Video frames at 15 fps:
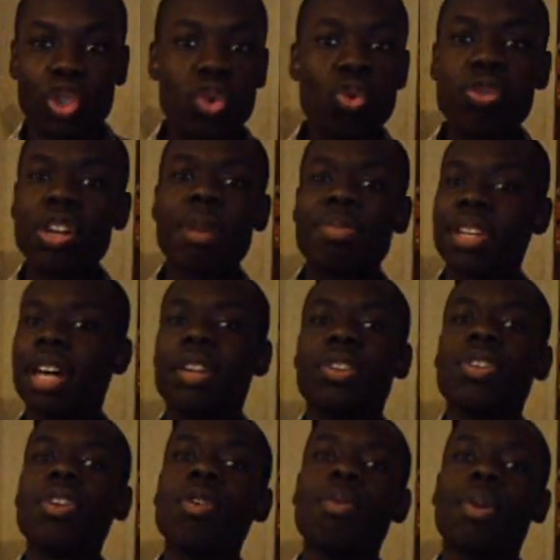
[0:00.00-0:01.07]
Truth comes
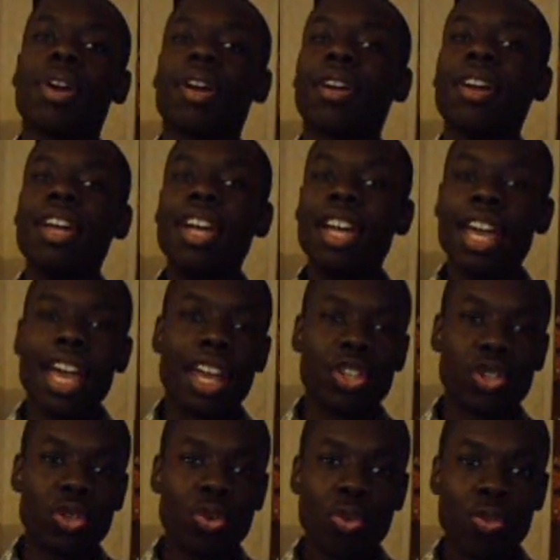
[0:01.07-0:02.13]
out of nowhere.
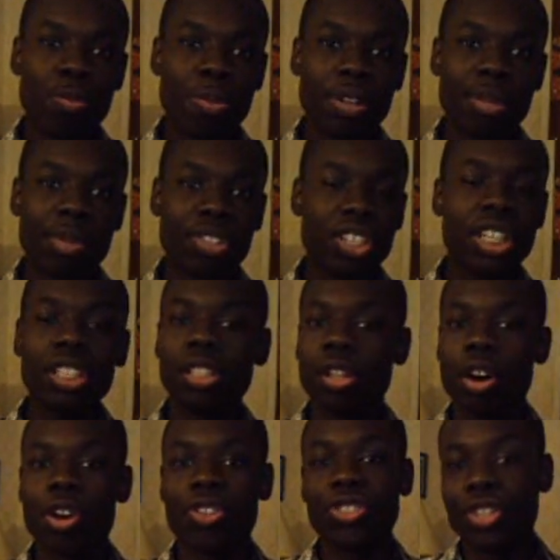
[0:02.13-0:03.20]
And Truth, pretty much, he's
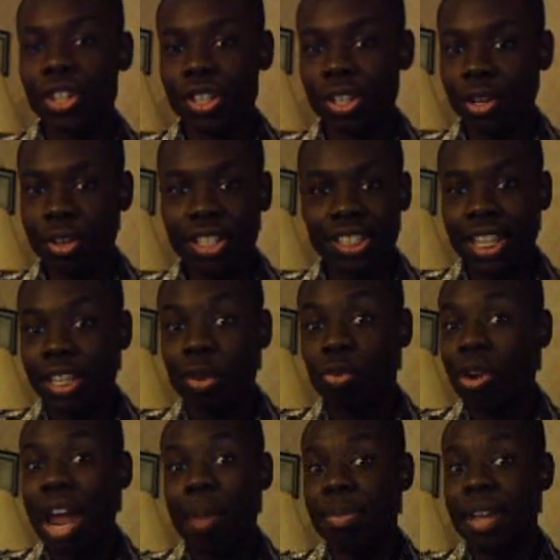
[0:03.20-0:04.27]
lost it. You know, he's like
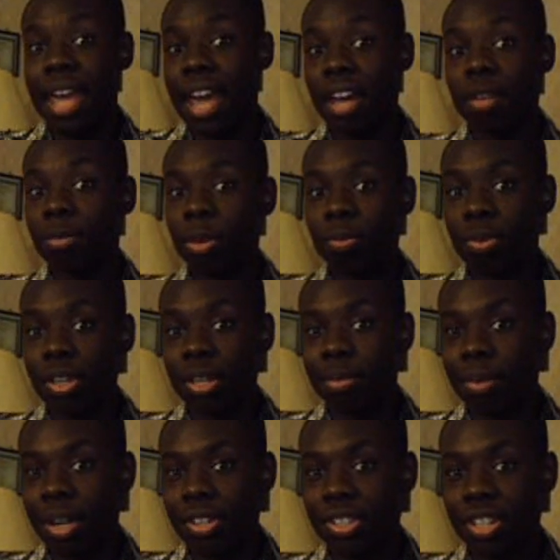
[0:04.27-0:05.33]
a rabid animal,
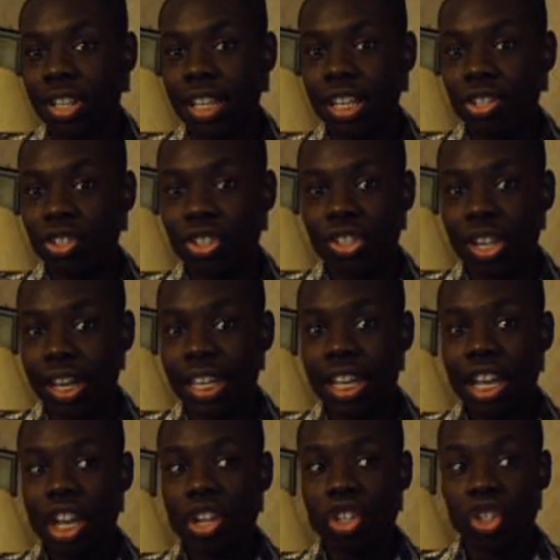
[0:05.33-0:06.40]
pretty much. He's just
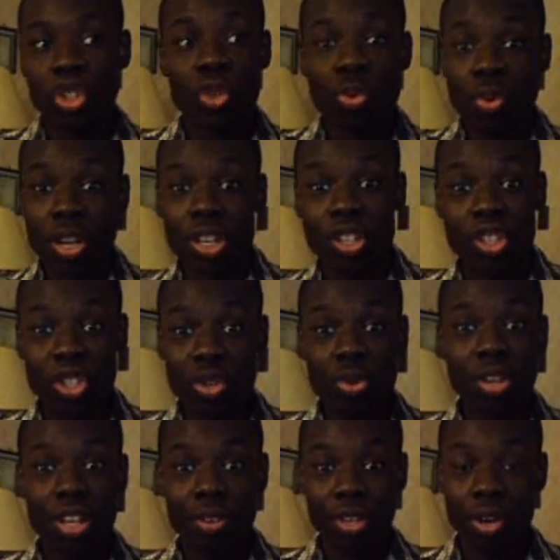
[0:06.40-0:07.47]
like,
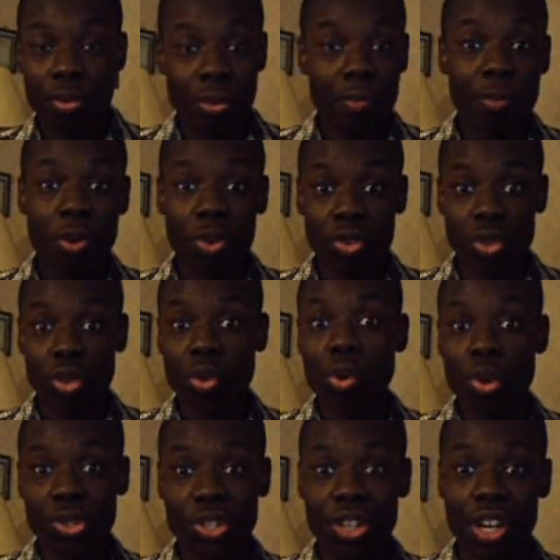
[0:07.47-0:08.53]
student, you know, referring to the
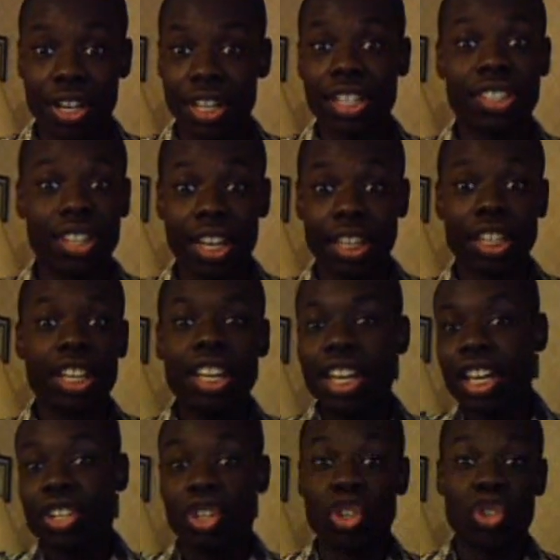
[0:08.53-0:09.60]
quartz gun. He's like,
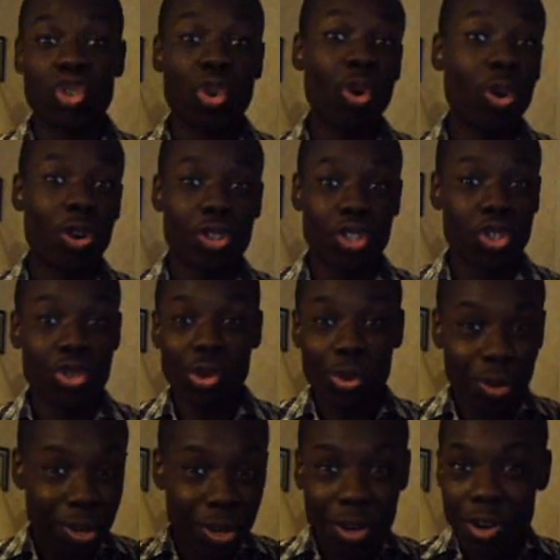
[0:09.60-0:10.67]
destroy
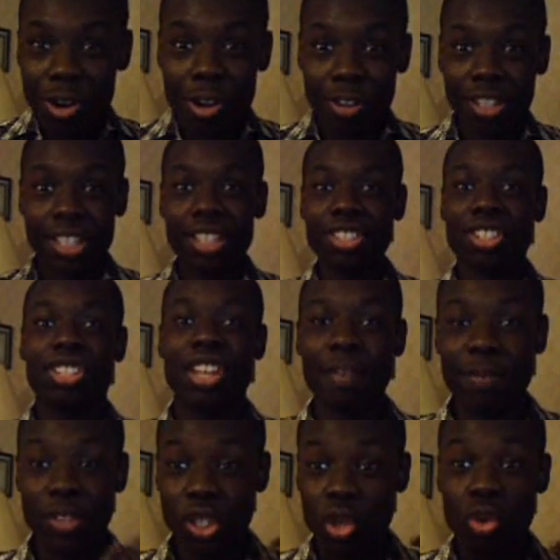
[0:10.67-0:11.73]
it all. And he's just
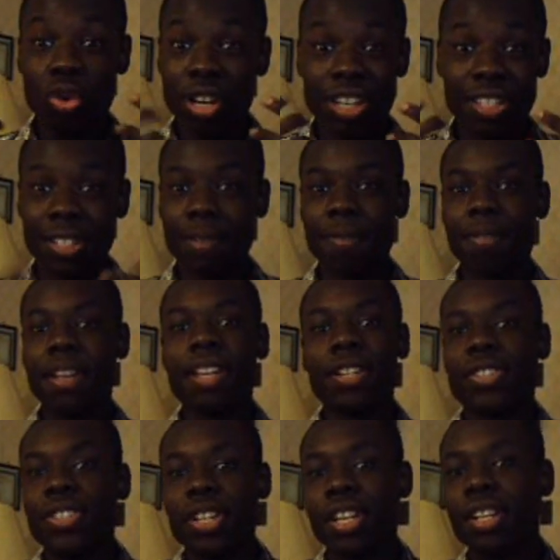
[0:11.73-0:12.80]
have this crazy
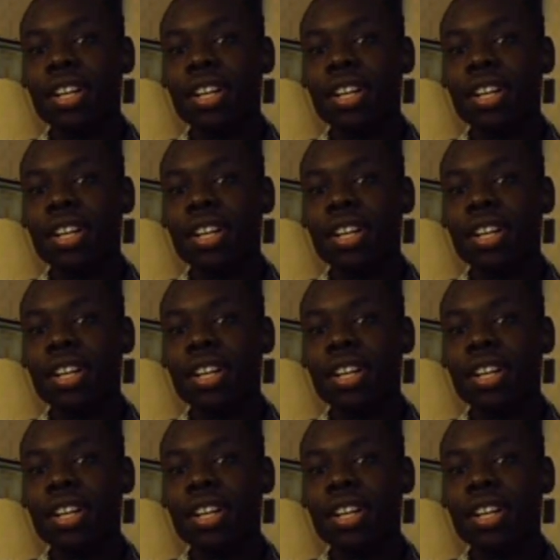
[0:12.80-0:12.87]
face.